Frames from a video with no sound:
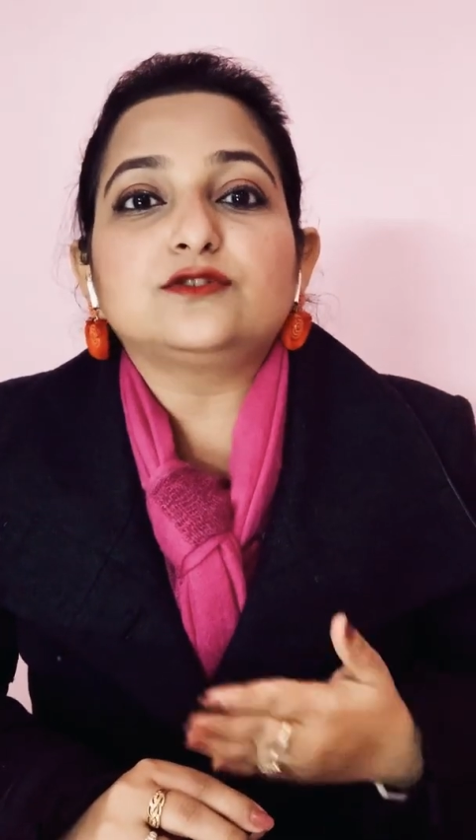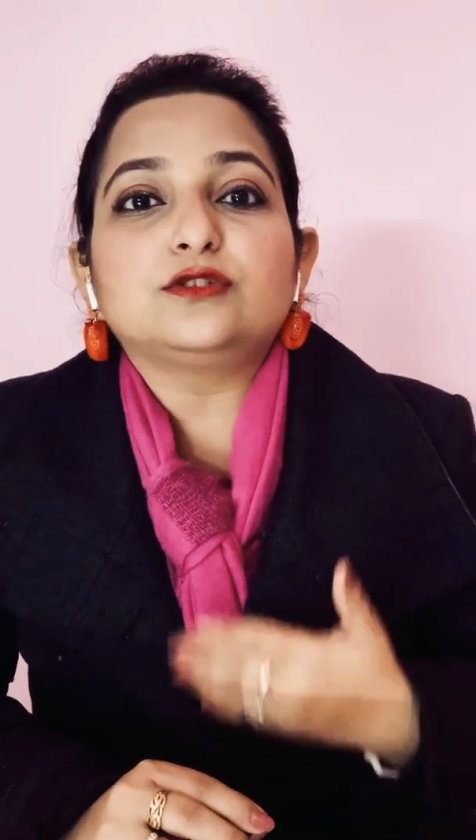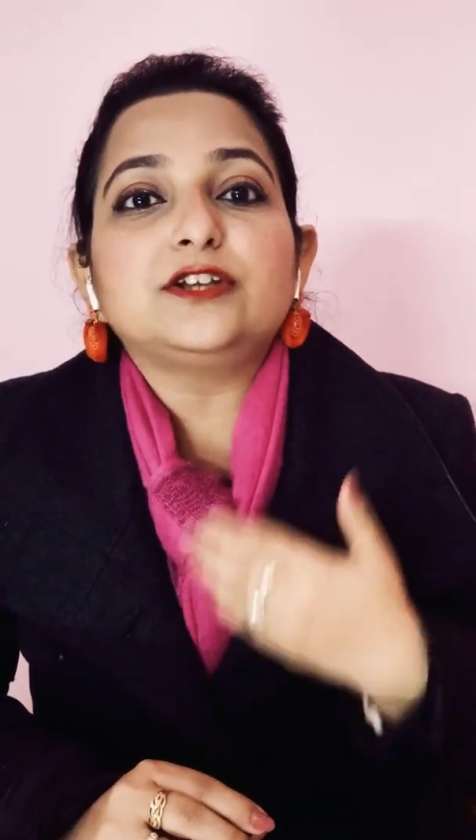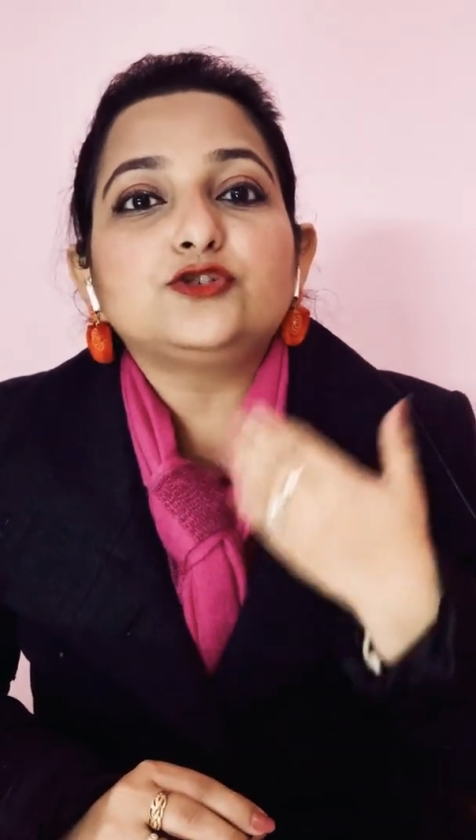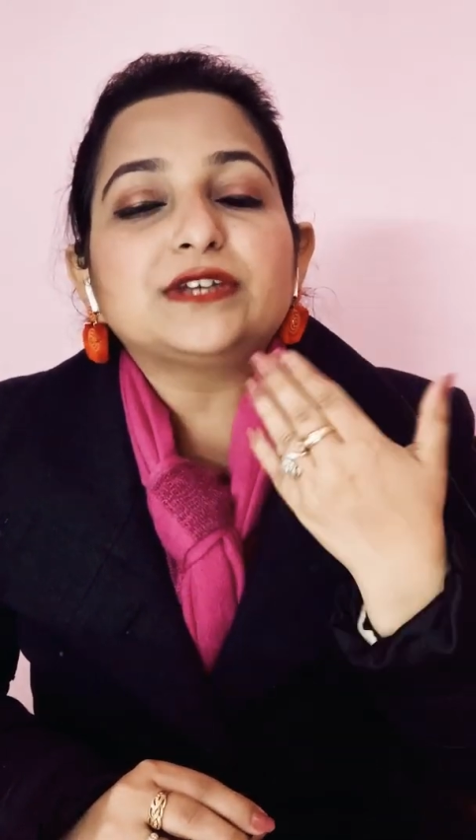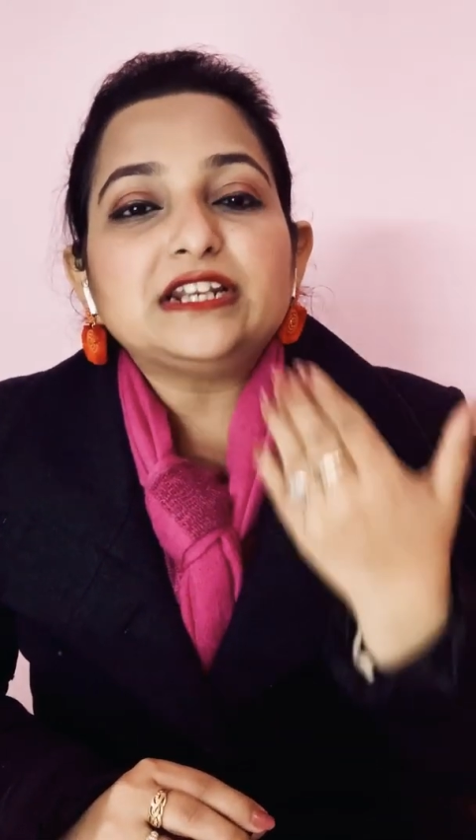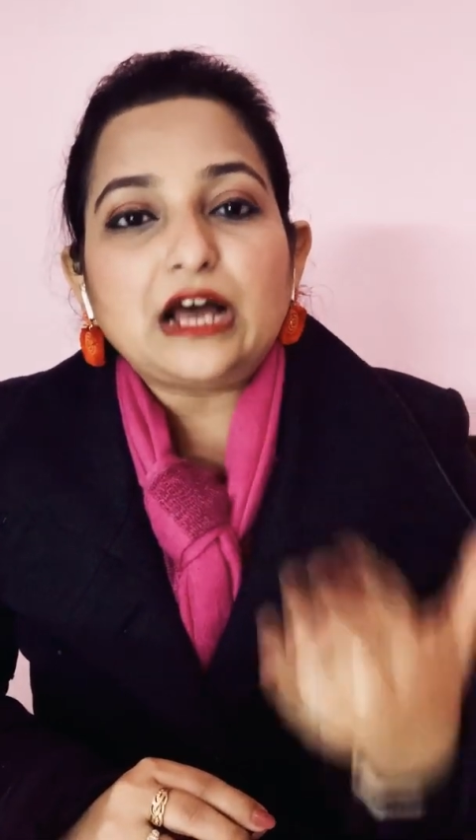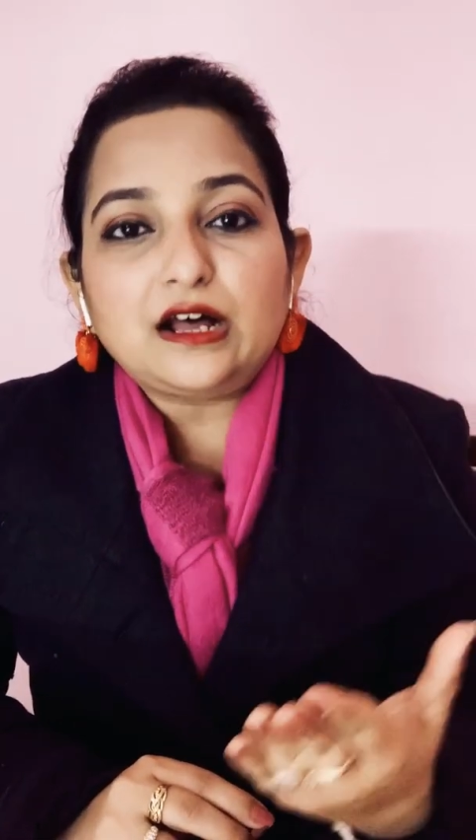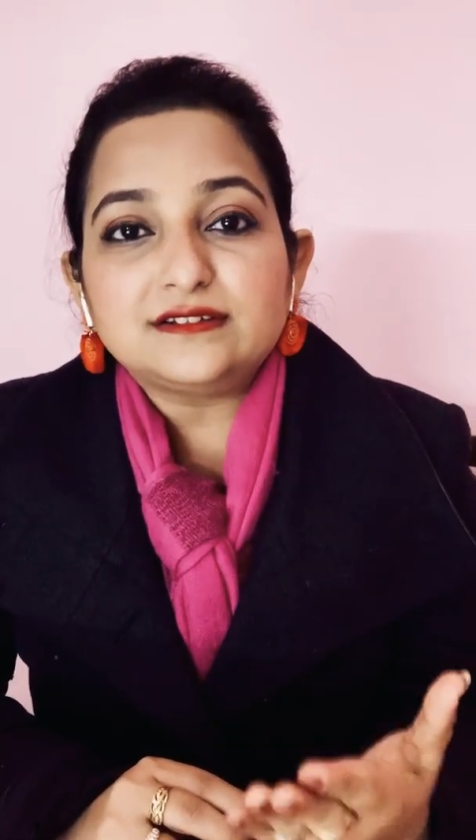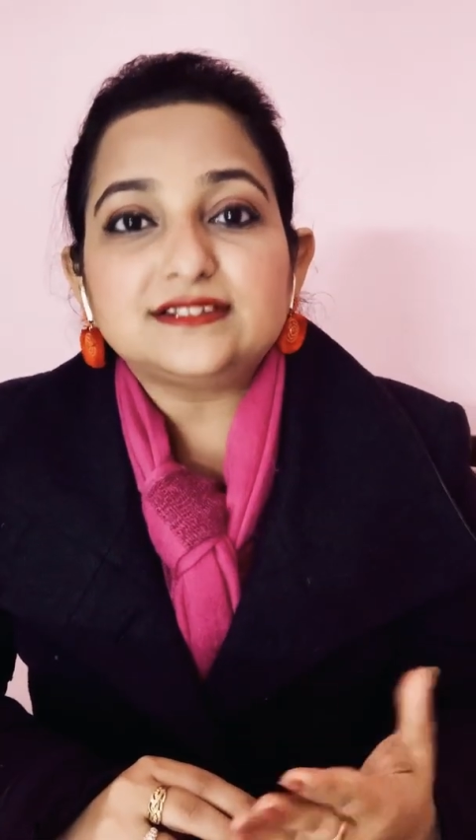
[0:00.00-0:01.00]
so that you can
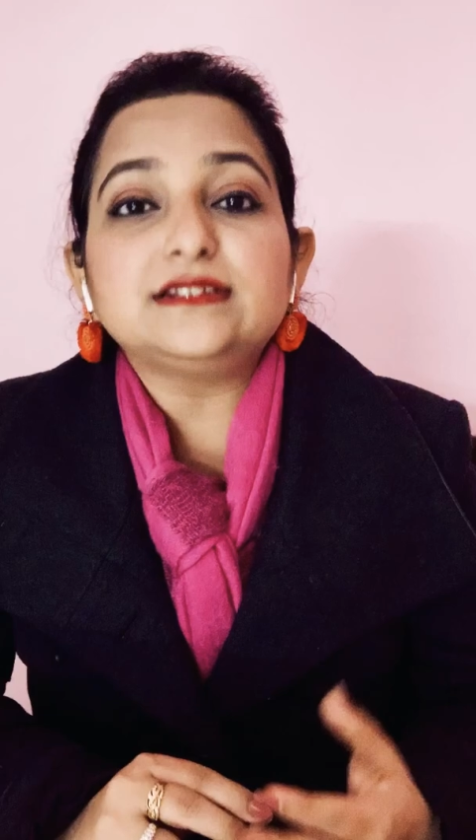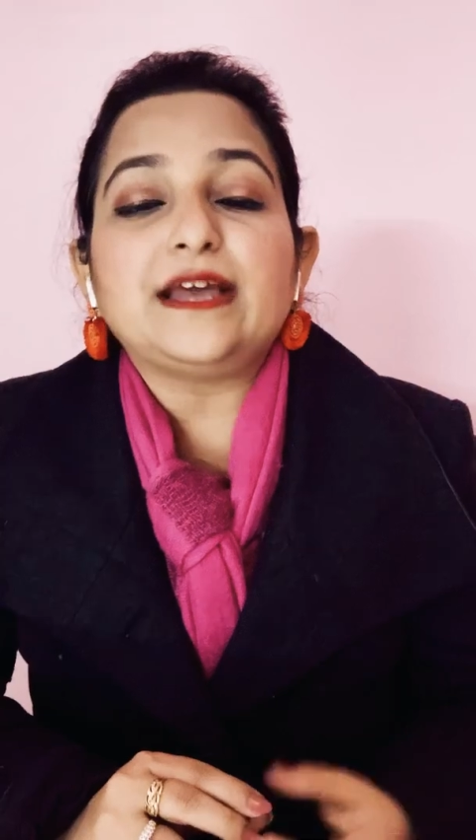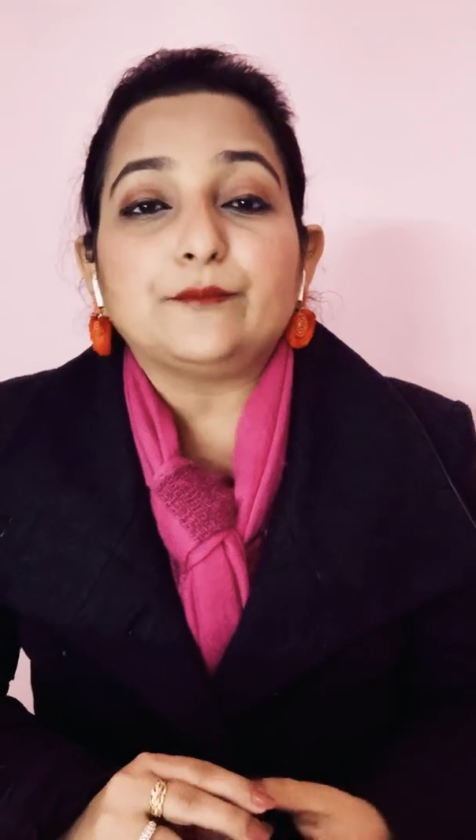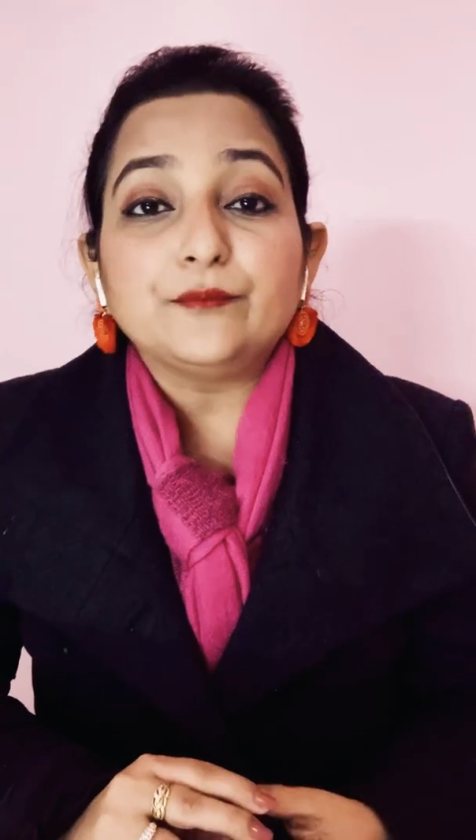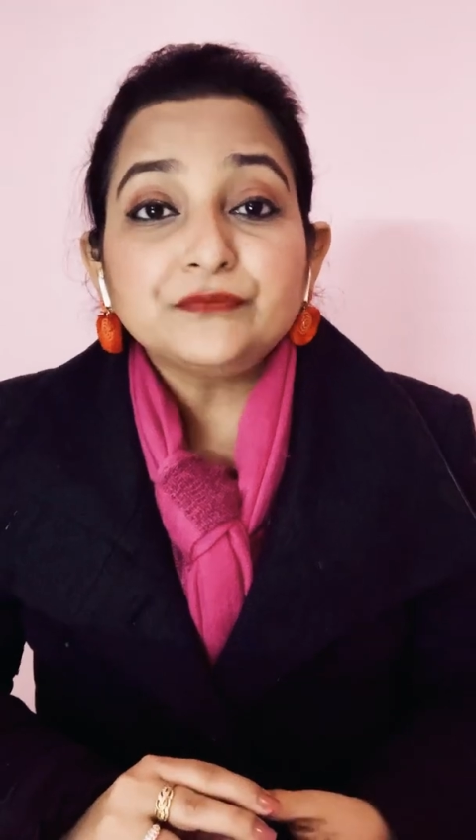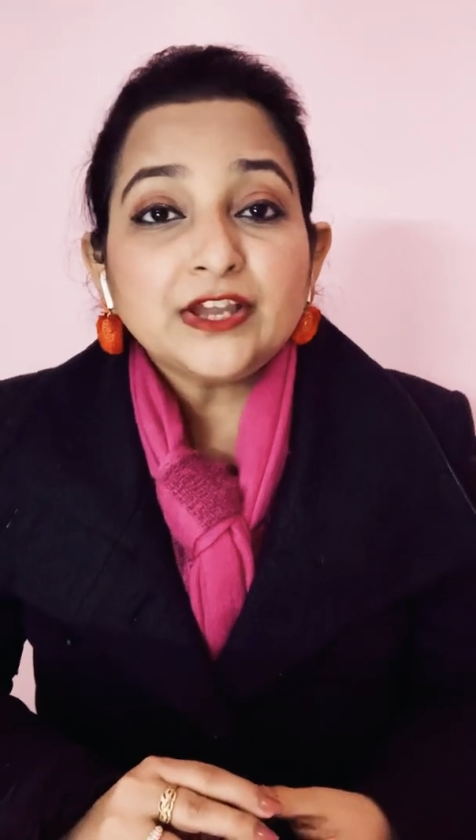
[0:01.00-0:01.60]
answer them,